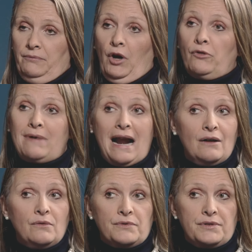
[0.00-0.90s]

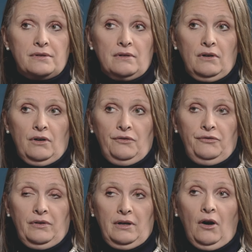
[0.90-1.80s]
round
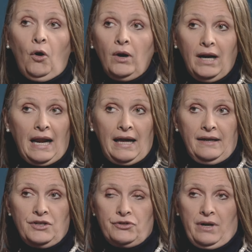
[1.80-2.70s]
of
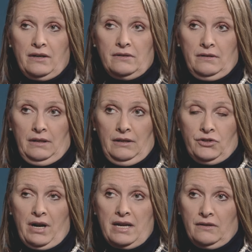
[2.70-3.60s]
online training
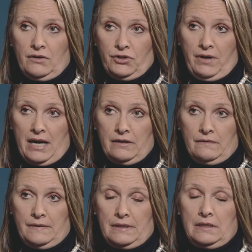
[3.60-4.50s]
the
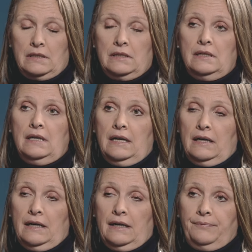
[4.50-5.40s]
trainers
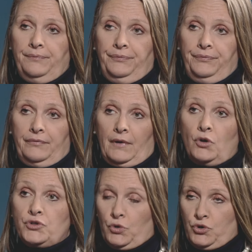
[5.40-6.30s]

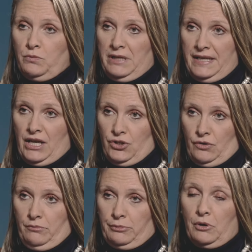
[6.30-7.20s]
on social
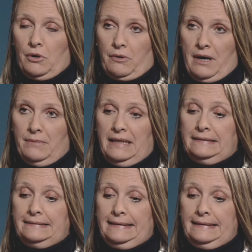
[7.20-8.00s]
mediation program, and